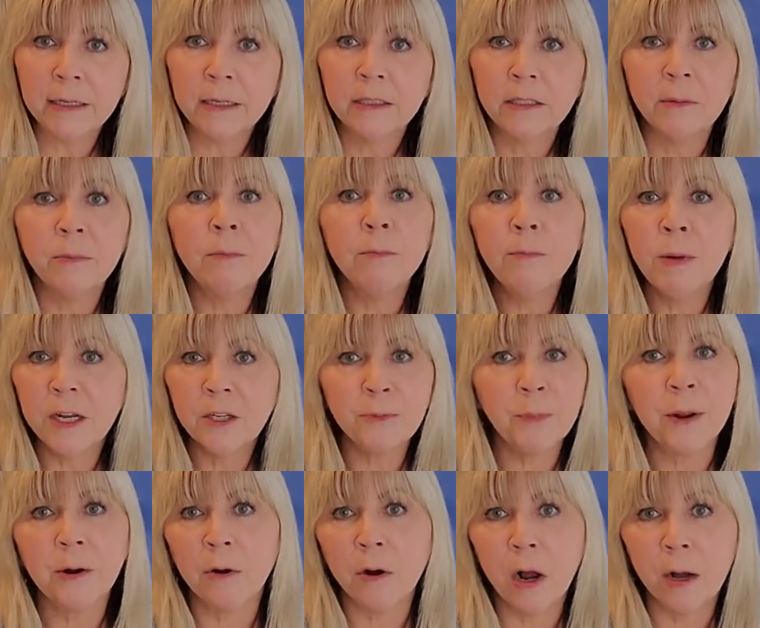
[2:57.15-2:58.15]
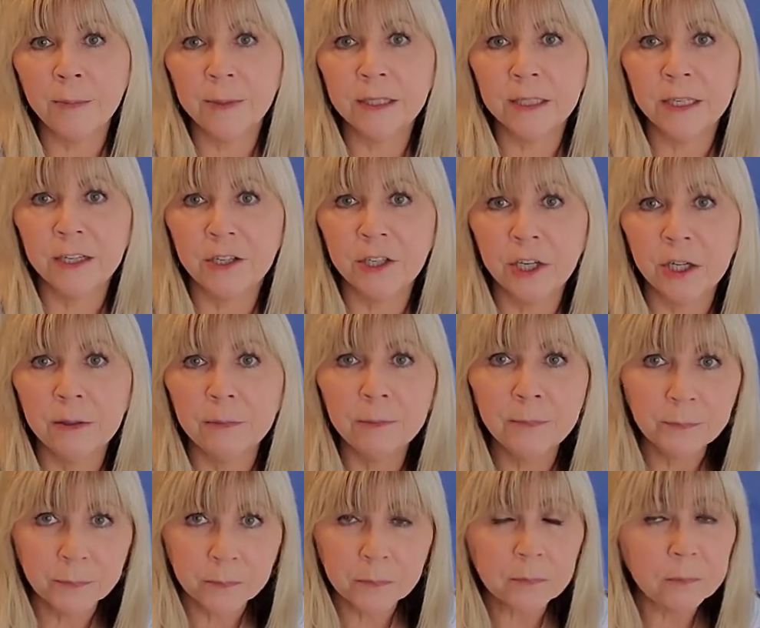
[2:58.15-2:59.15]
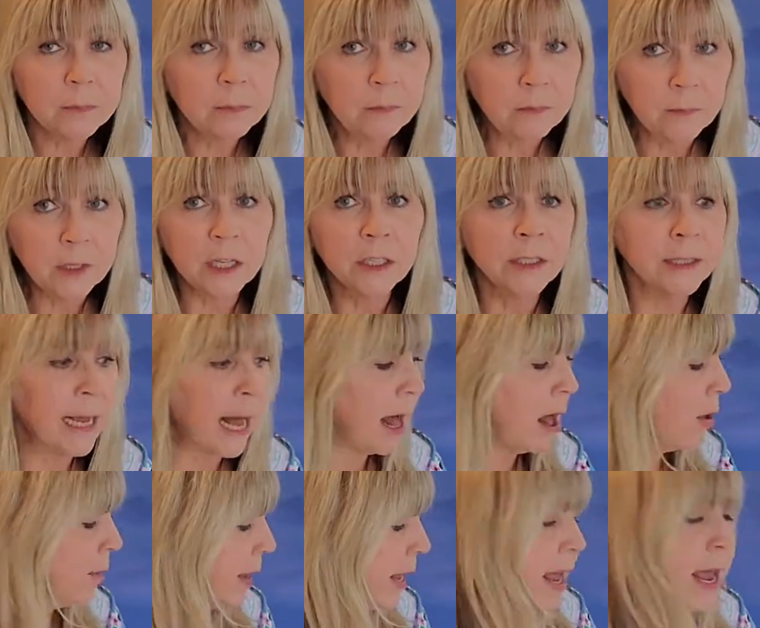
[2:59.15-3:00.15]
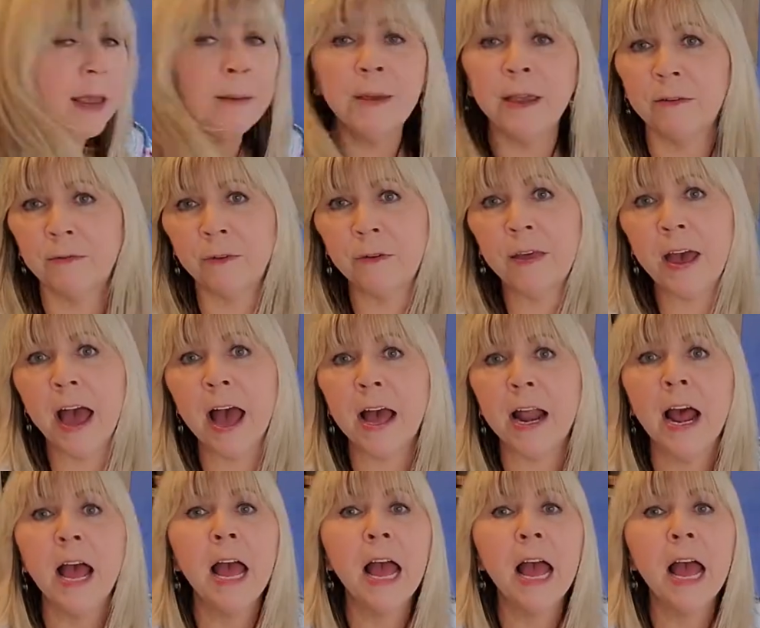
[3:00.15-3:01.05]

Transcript: It's a much better composition. So I'll be aiming for that.